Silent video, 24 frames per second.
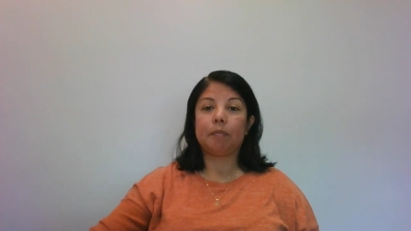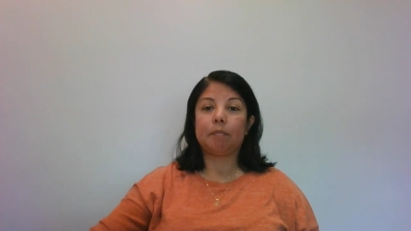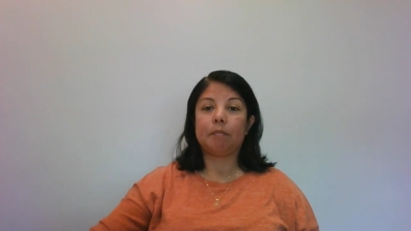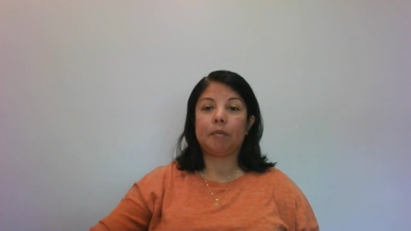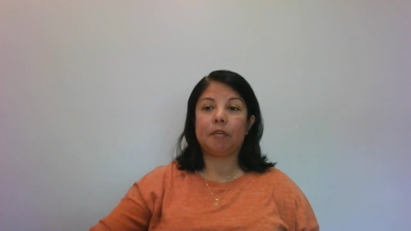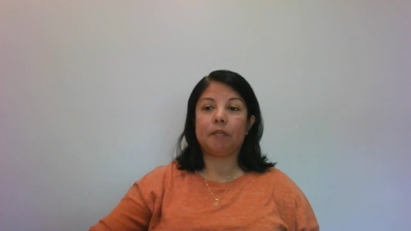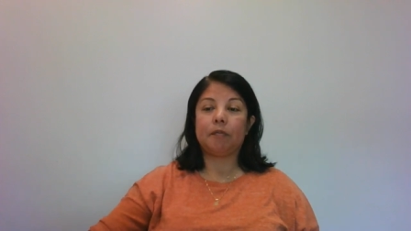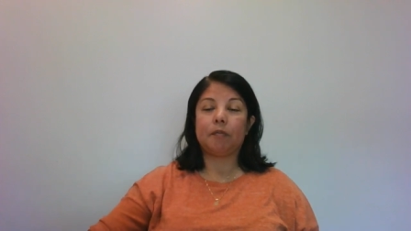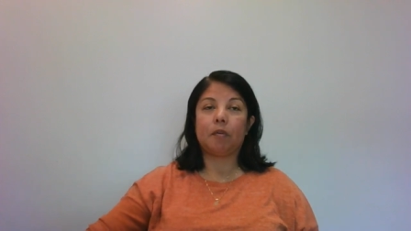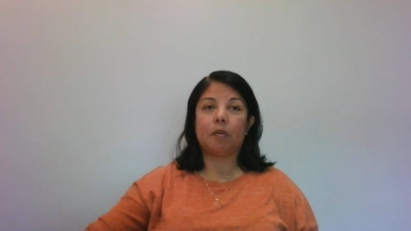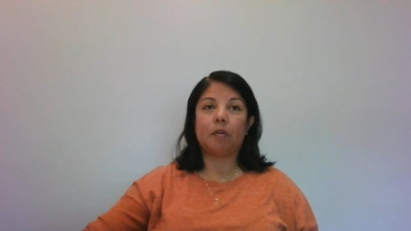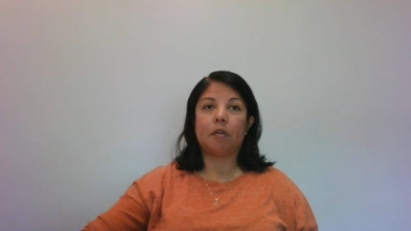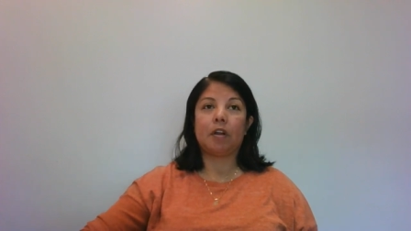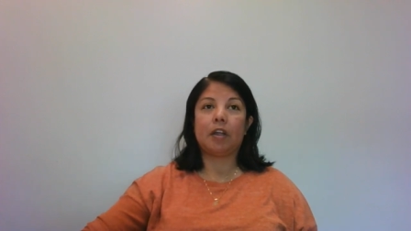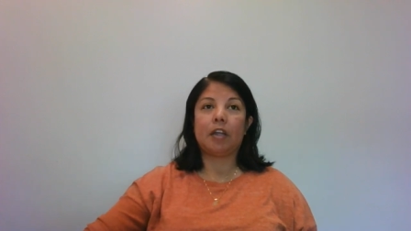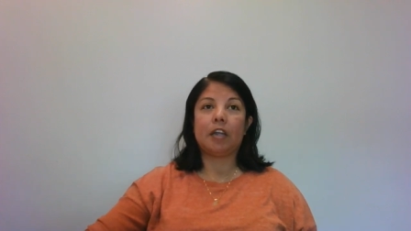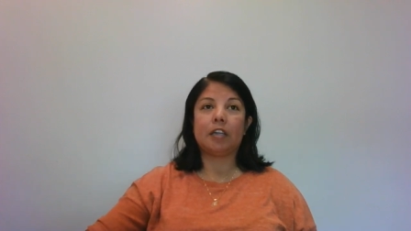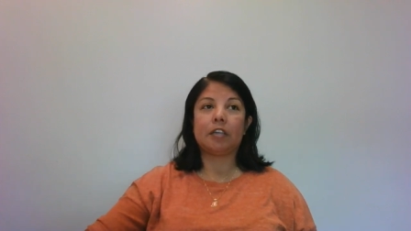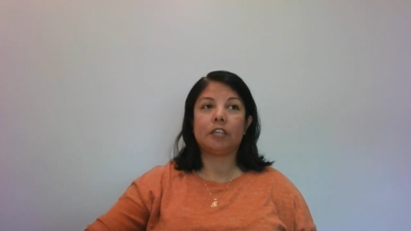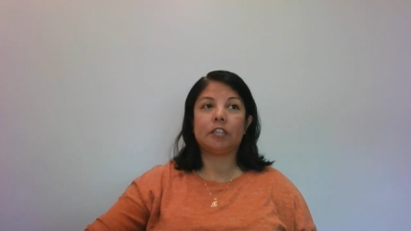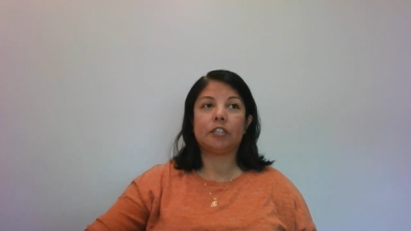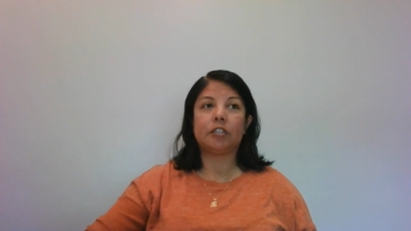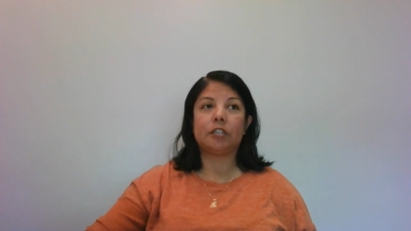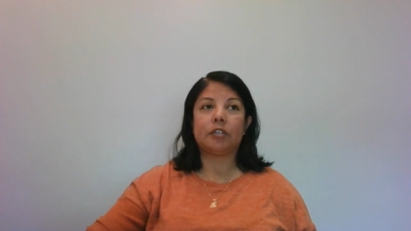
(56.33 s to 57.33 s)
before I
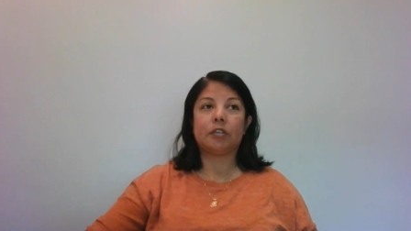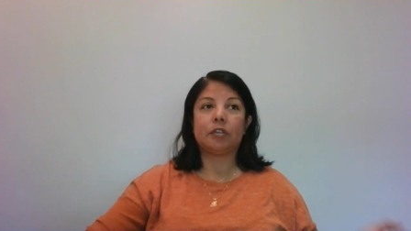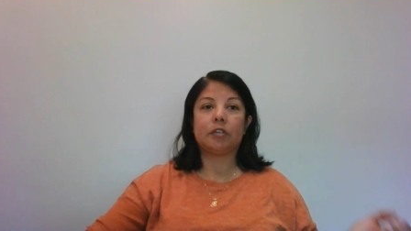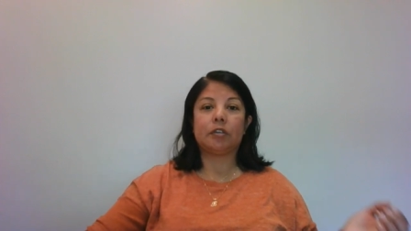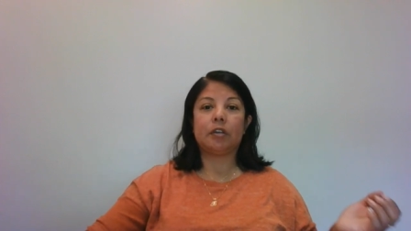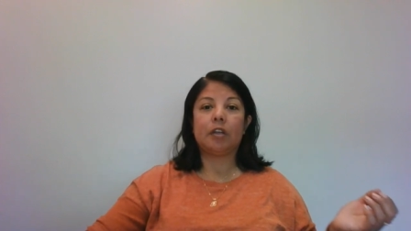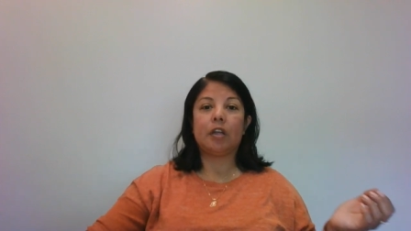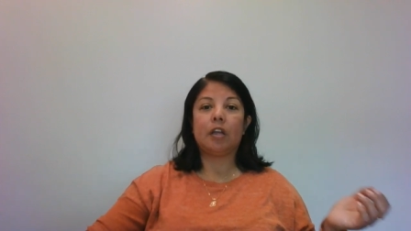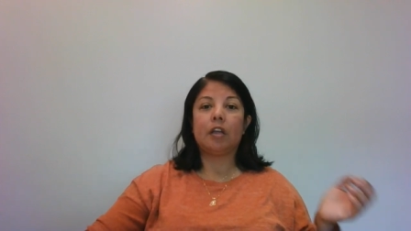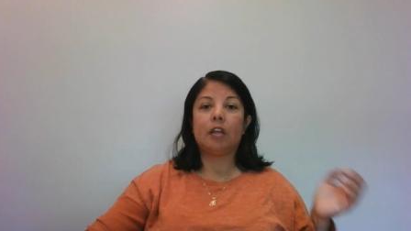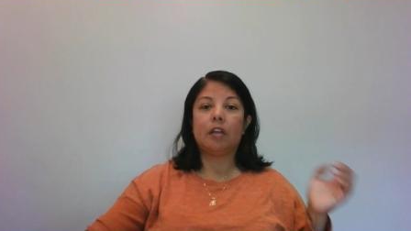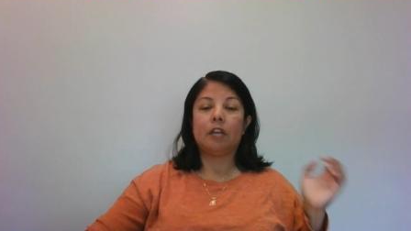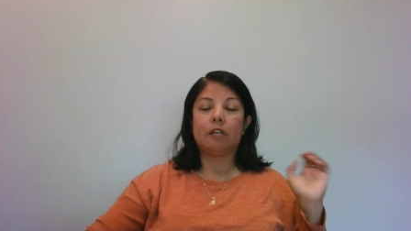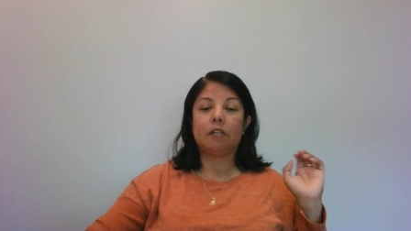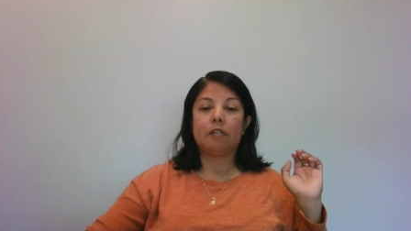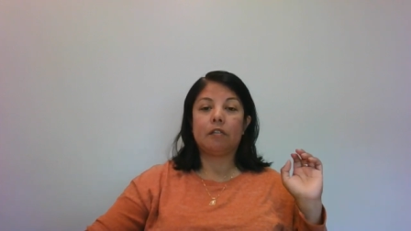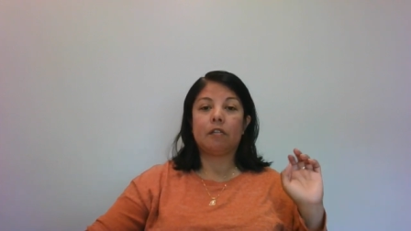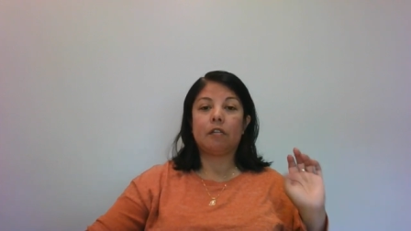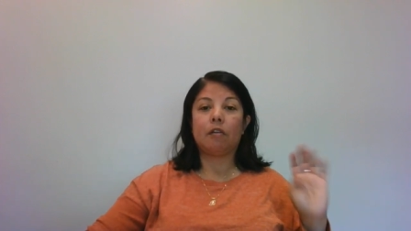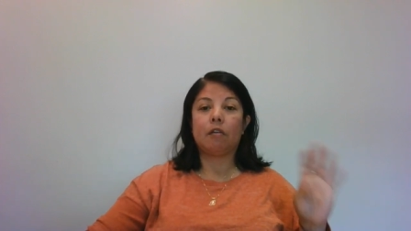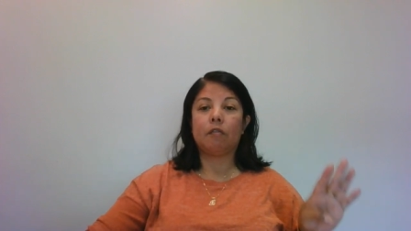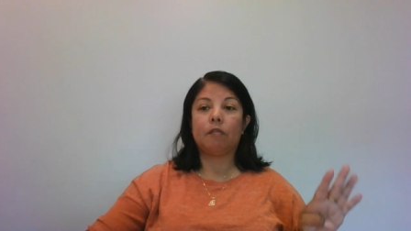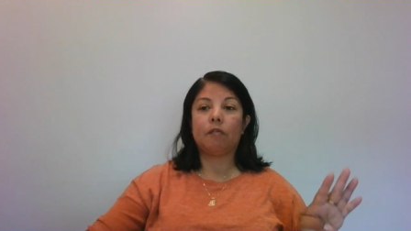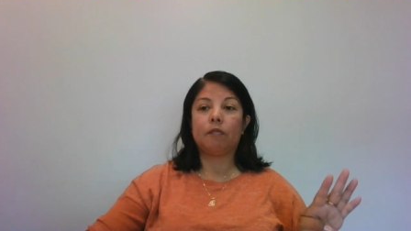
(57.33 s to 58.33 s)
enter
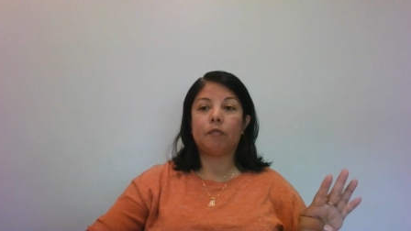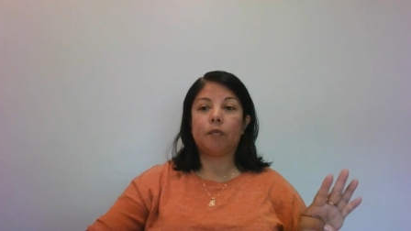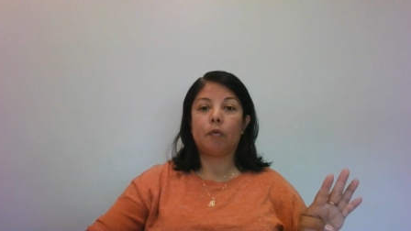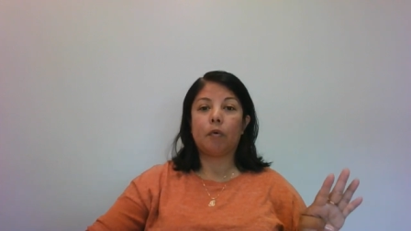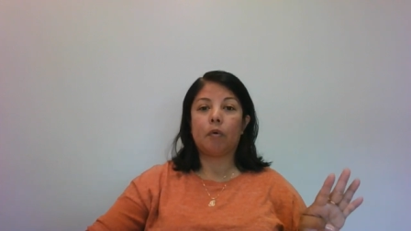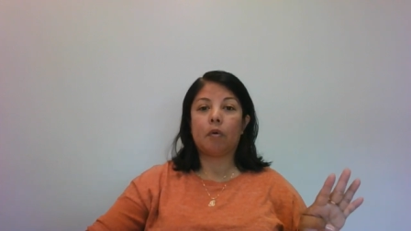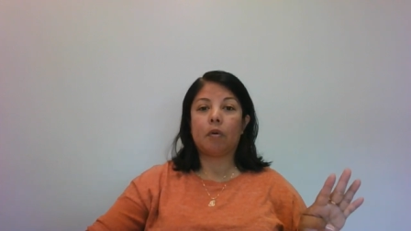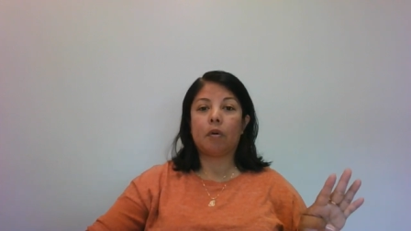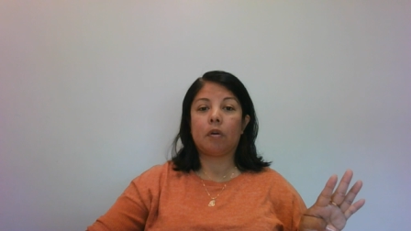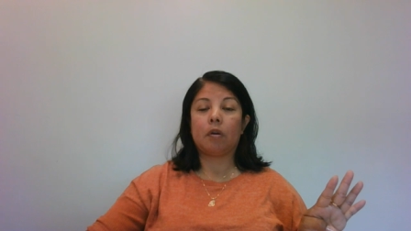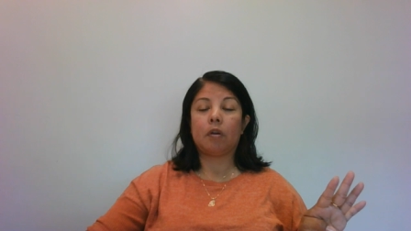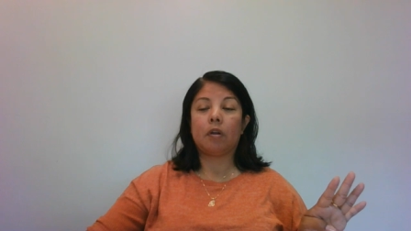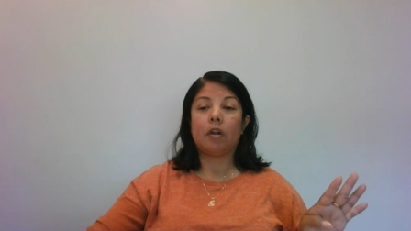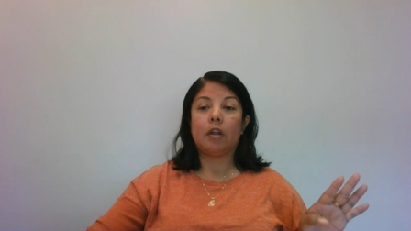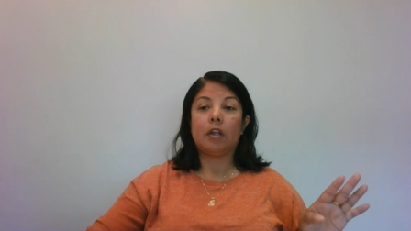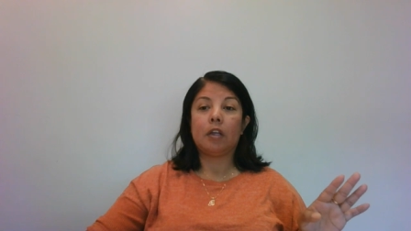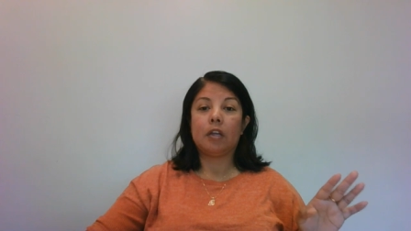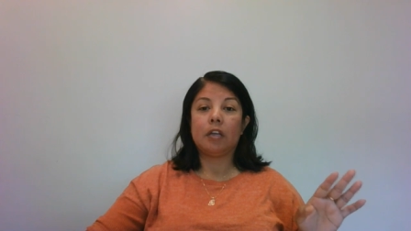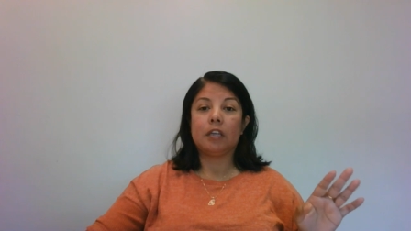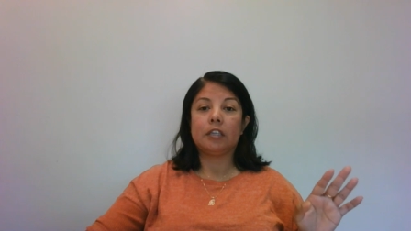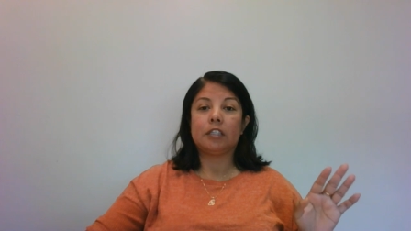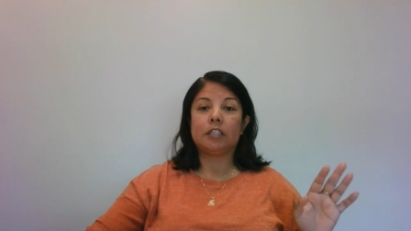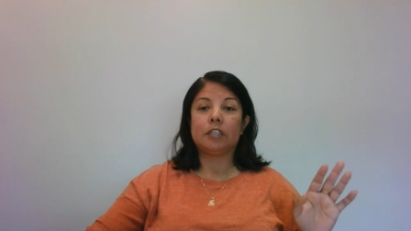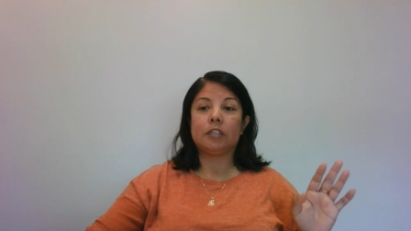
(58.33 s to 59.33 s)
zone 4
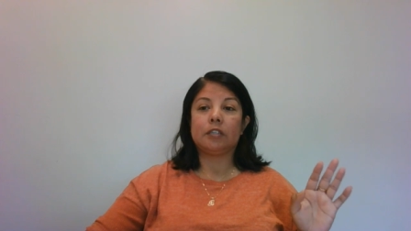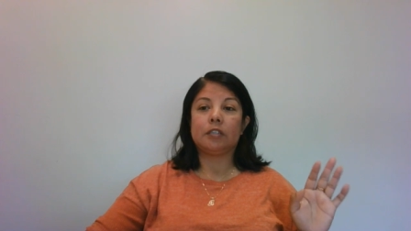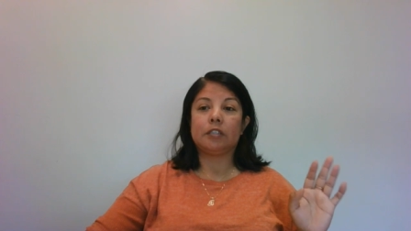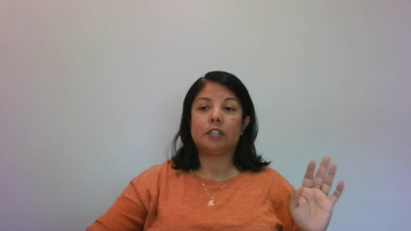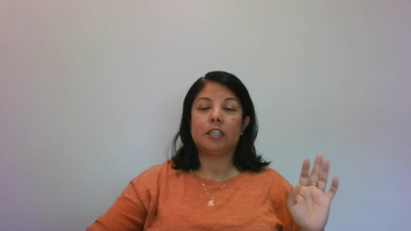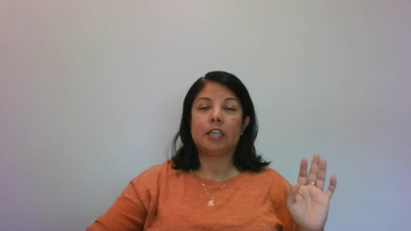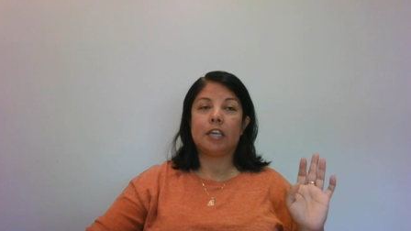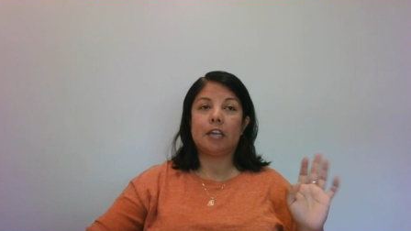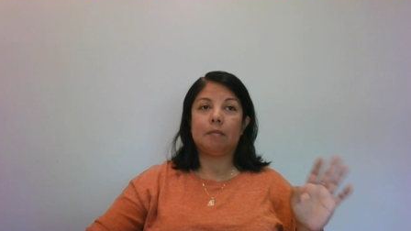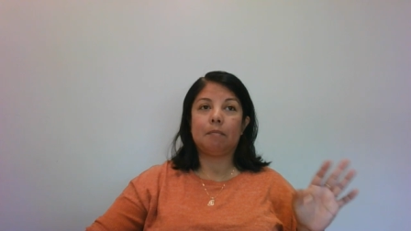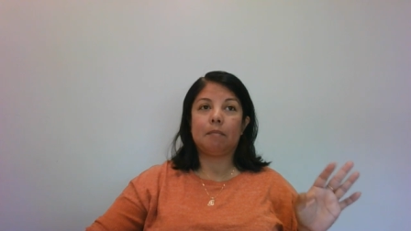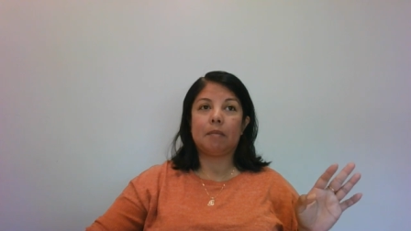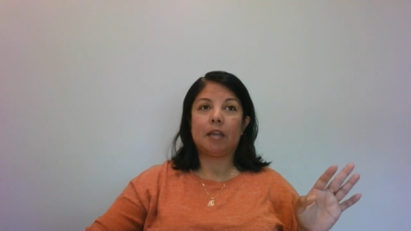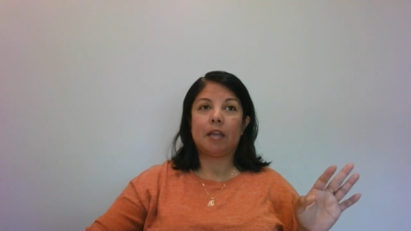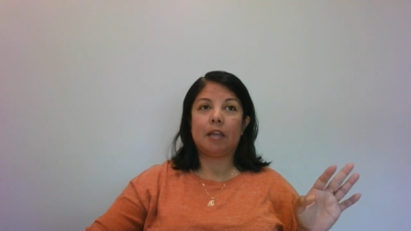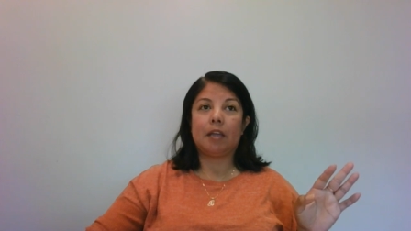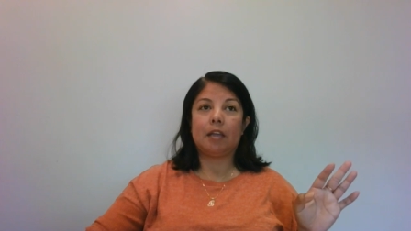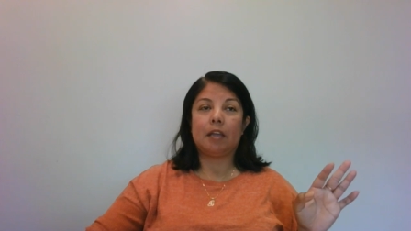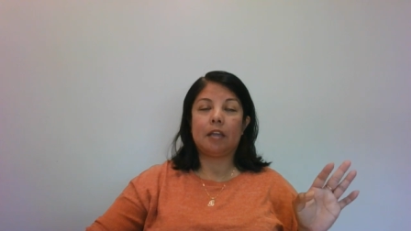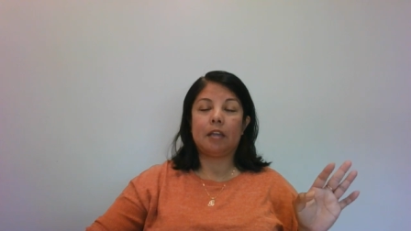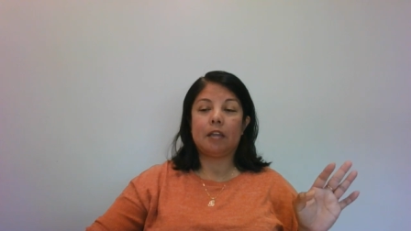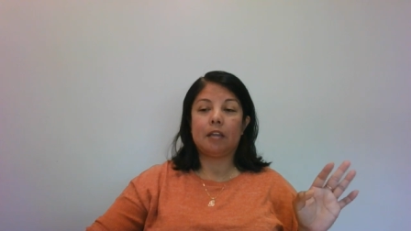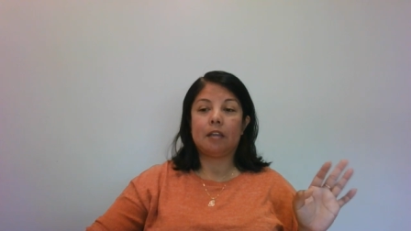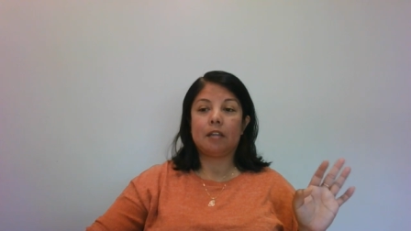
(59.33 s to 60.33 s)
to set up
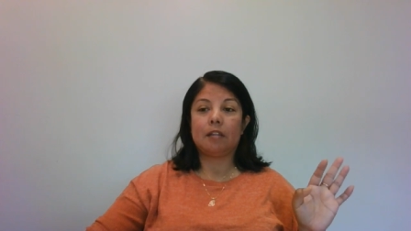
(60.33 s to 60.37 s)
my